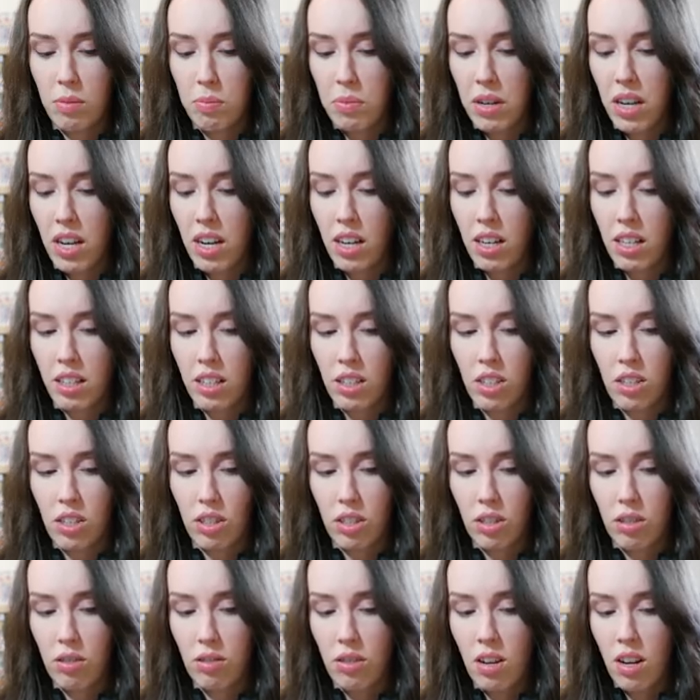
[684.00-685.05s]
pack. Let's
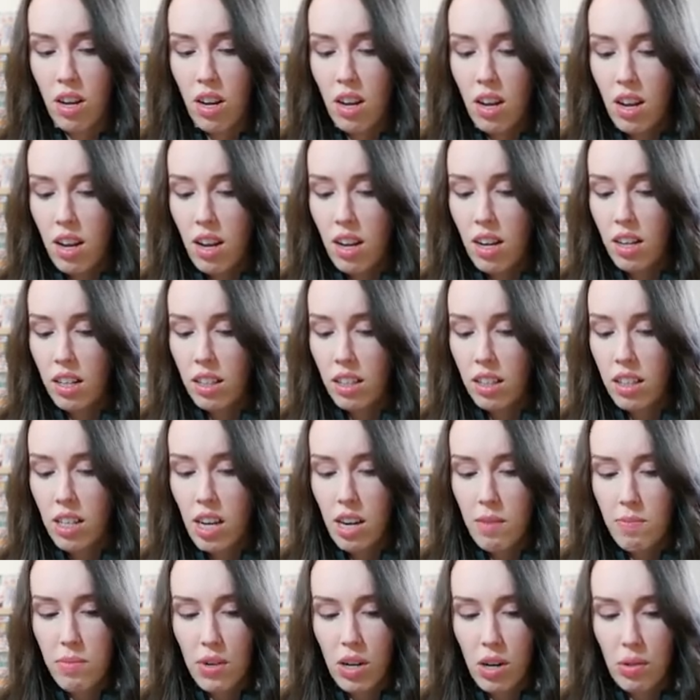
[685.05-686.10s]
just
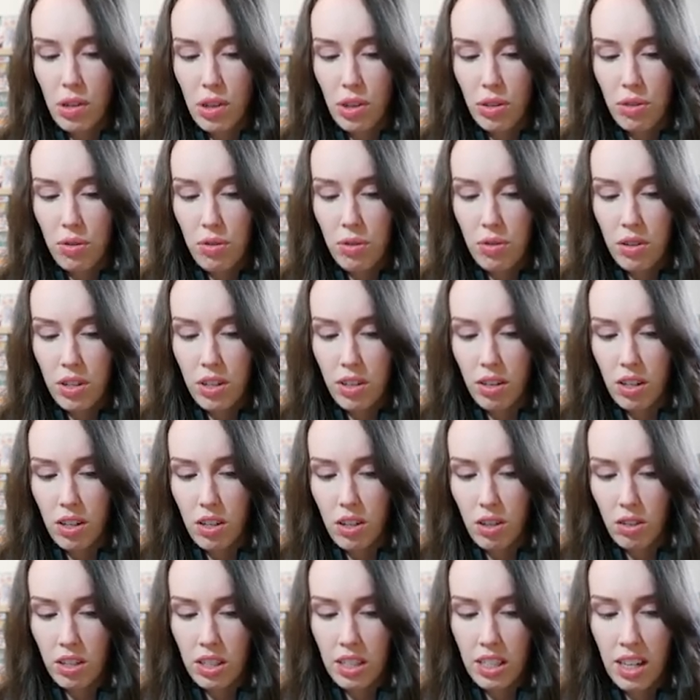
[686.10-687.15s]
keep going through it.
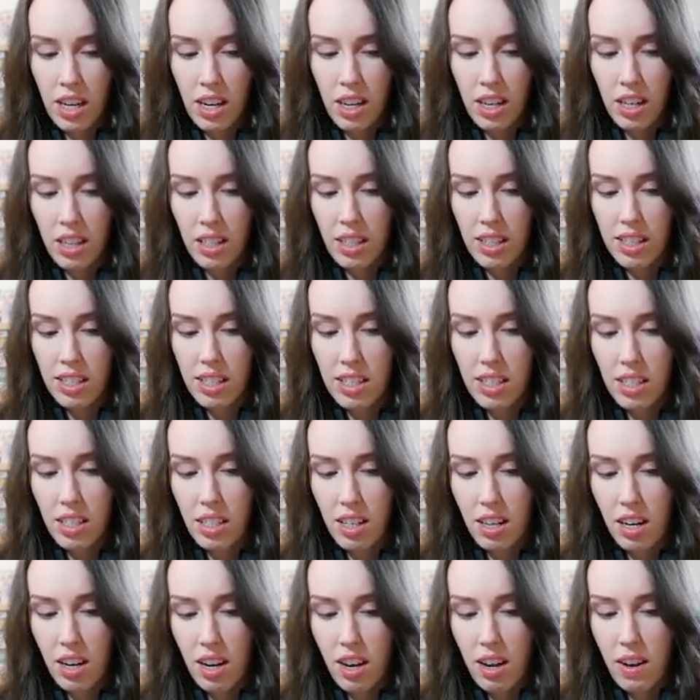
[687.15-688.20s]
Go Tanks,
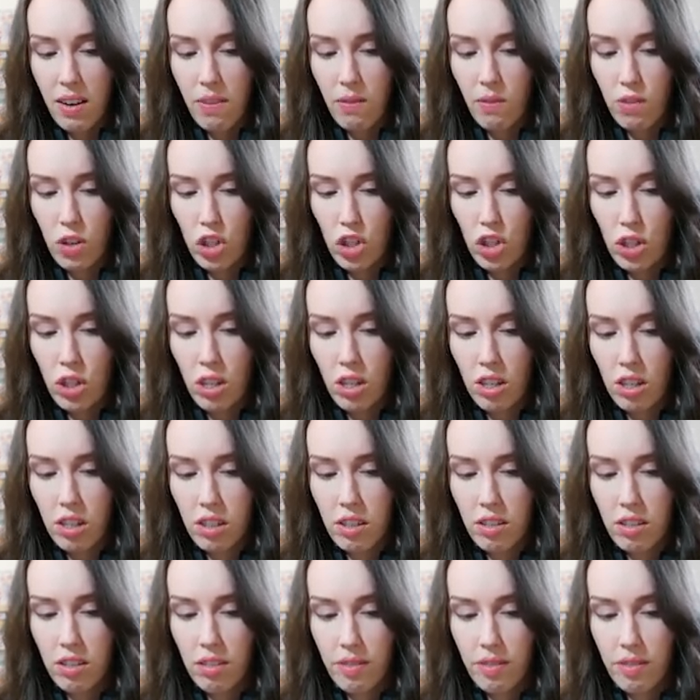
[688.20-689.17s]
Vegeta,